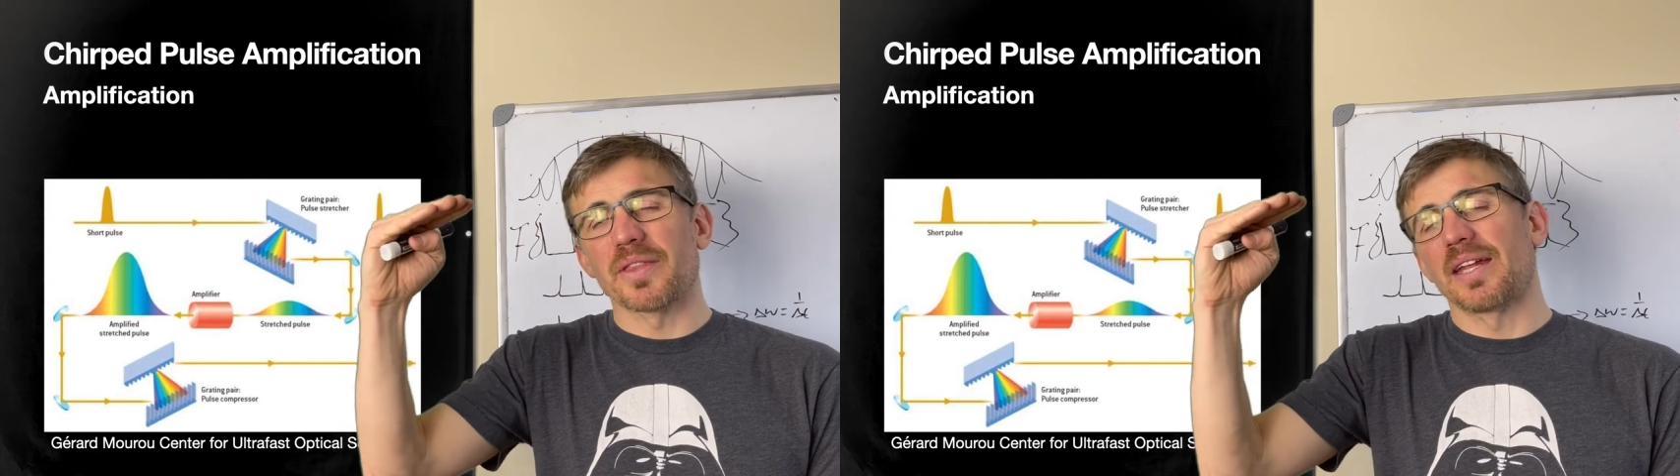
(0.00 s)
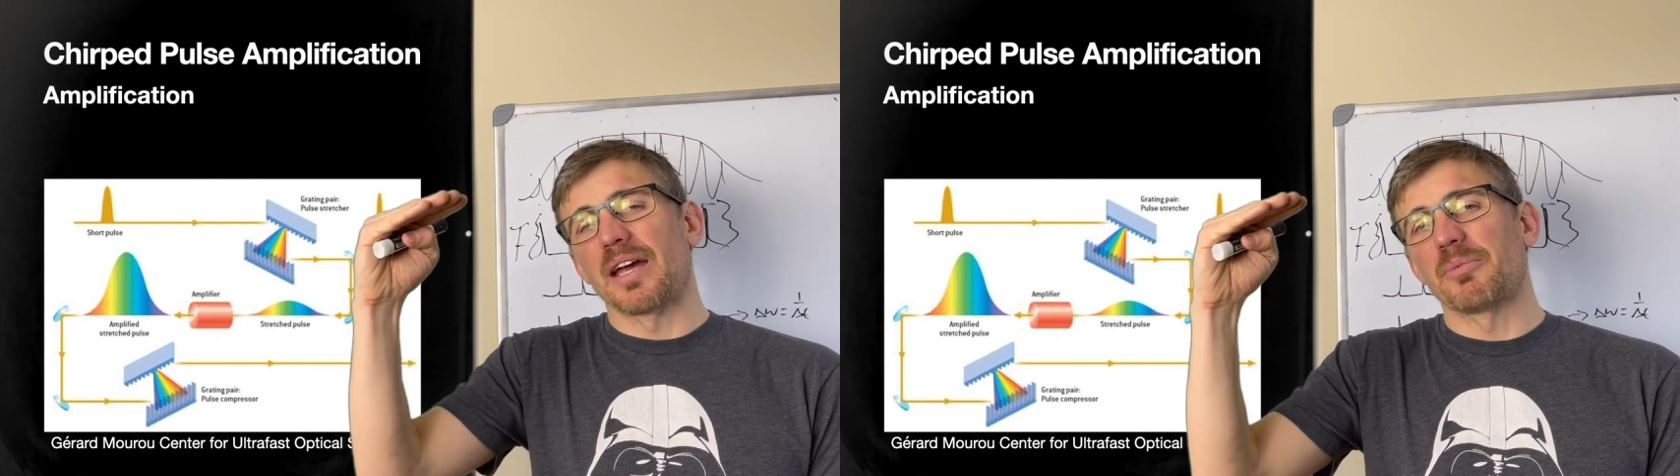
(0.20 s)

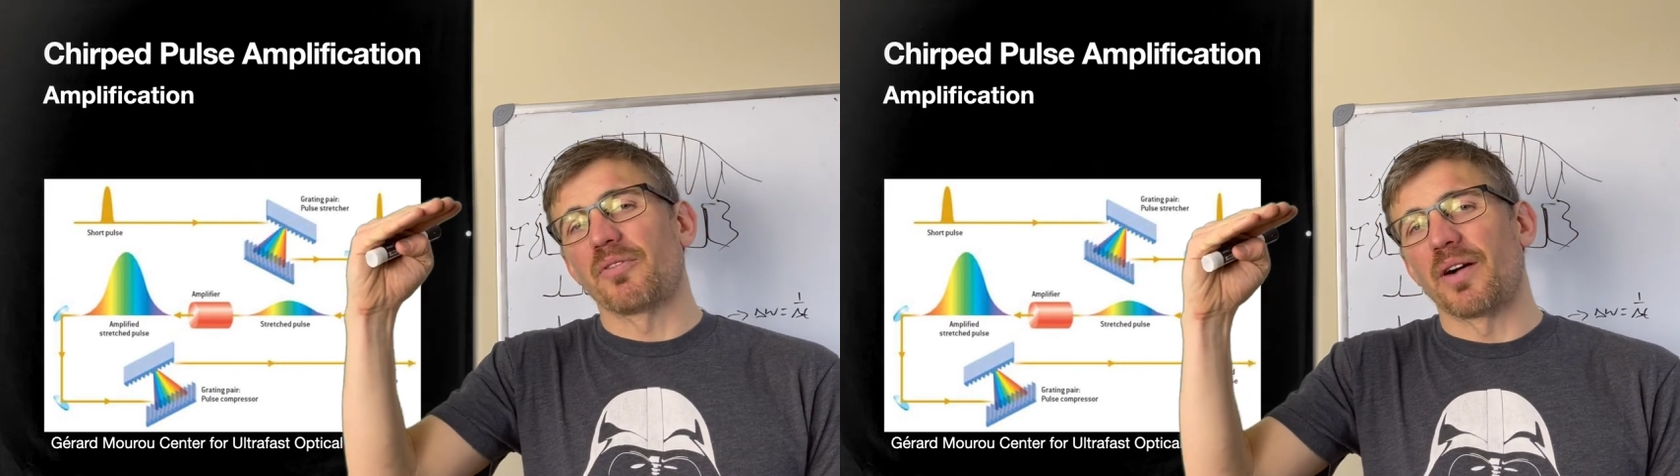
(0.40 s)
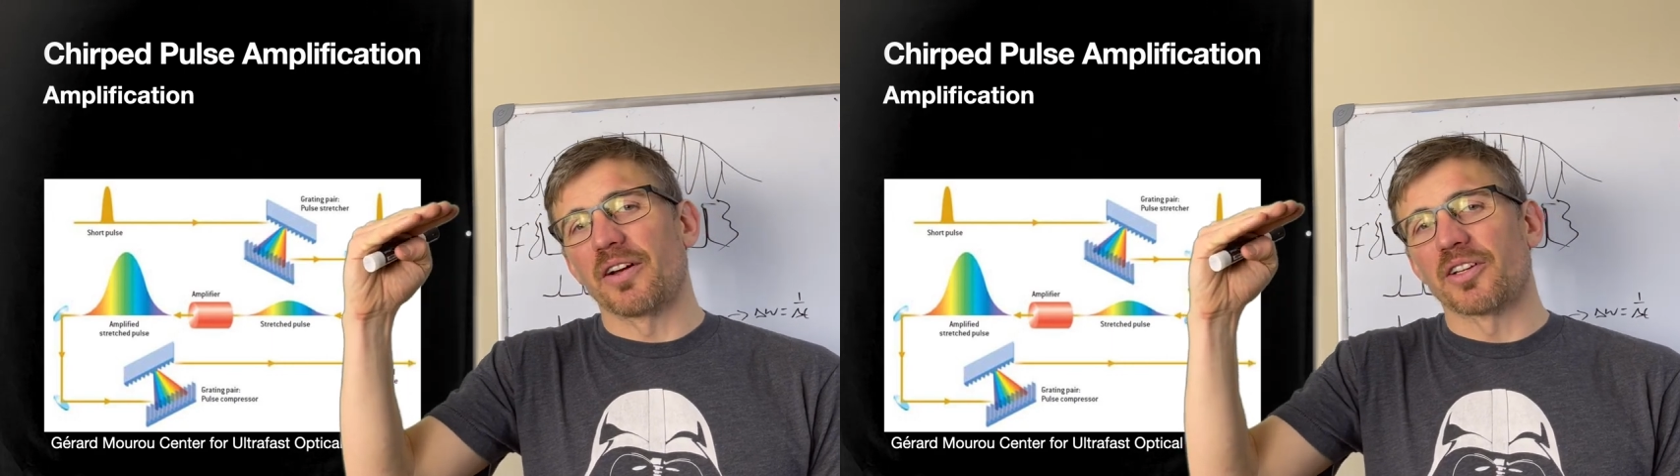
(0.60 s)
that
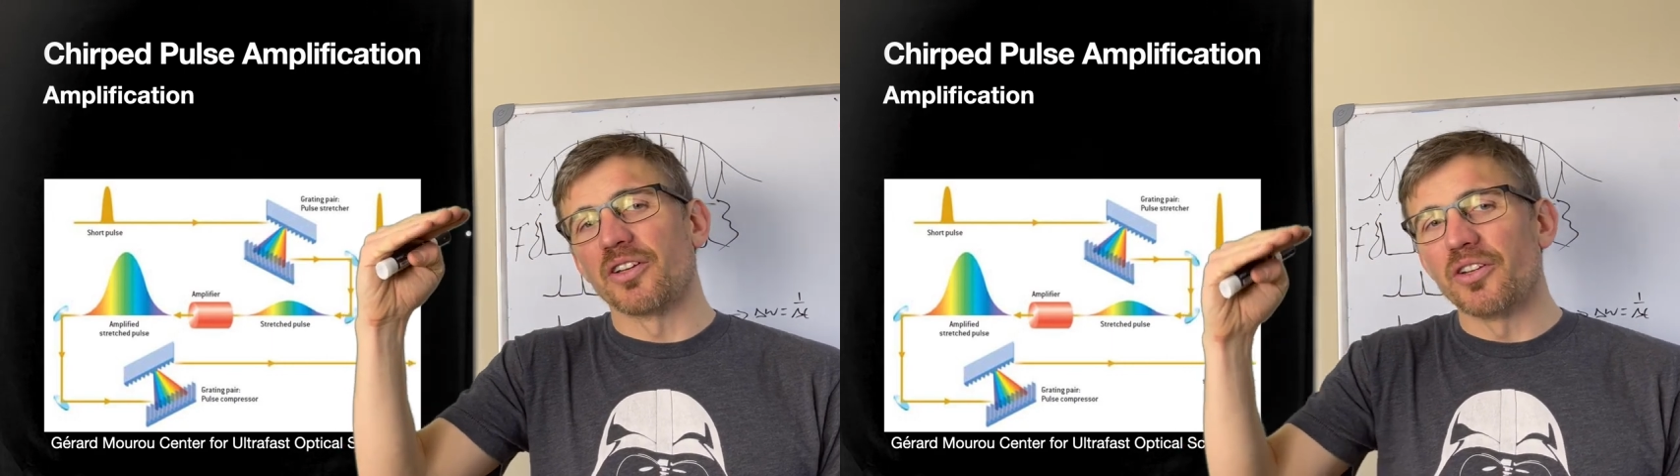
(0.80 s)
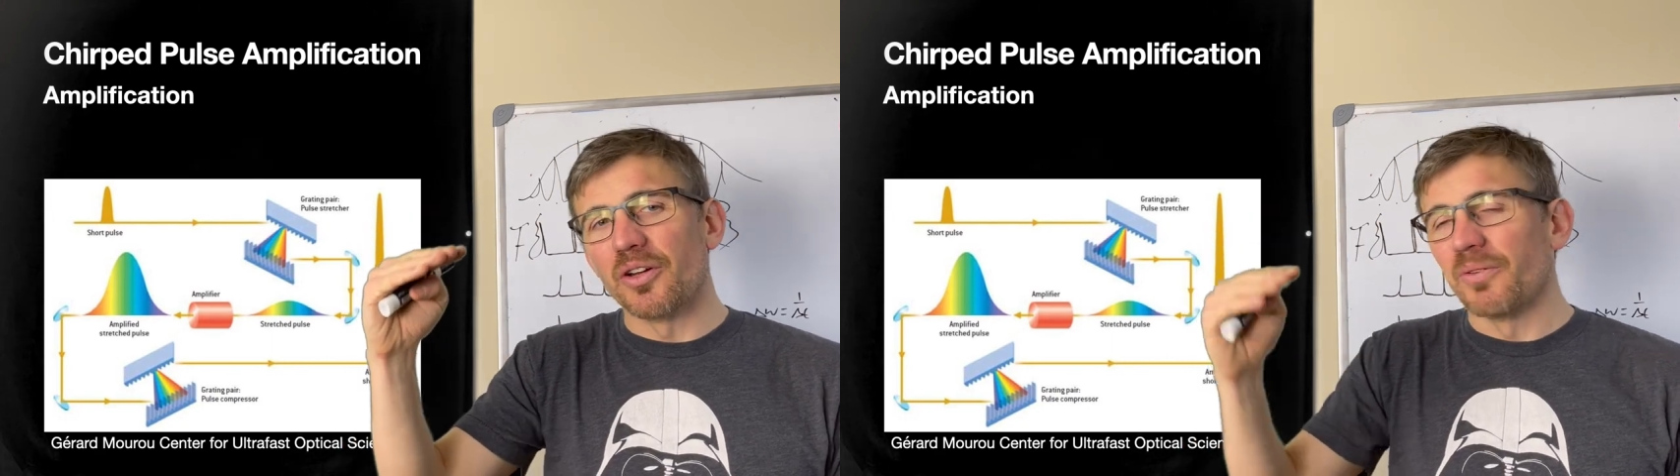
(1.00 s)
amplifier
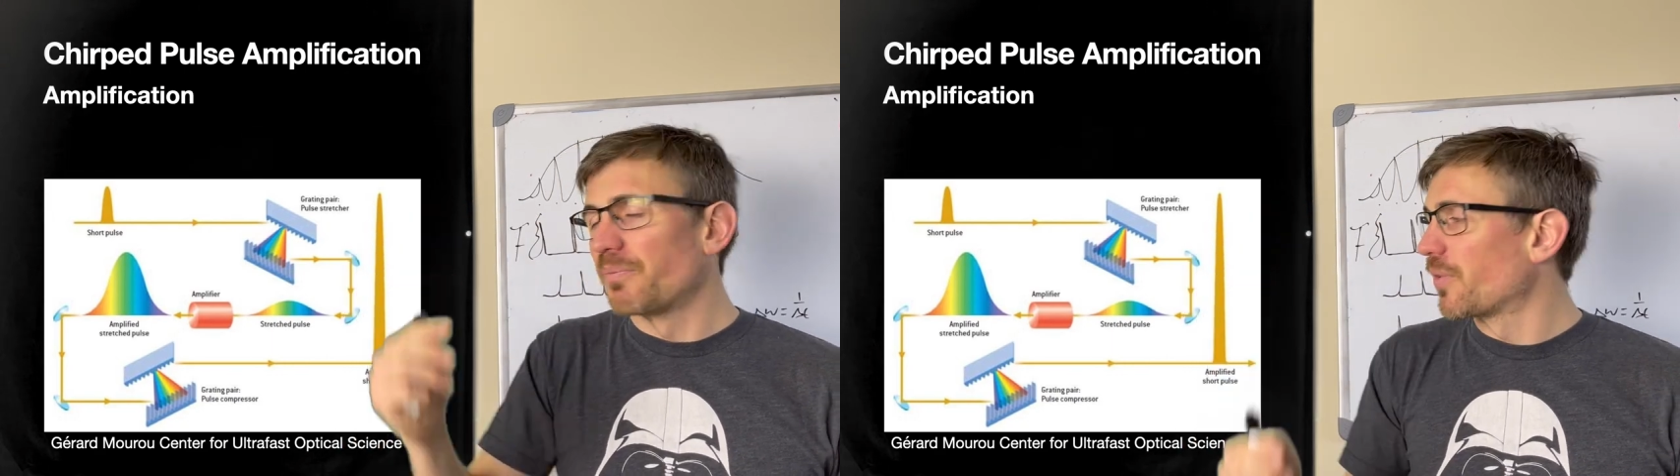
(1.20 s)
can do.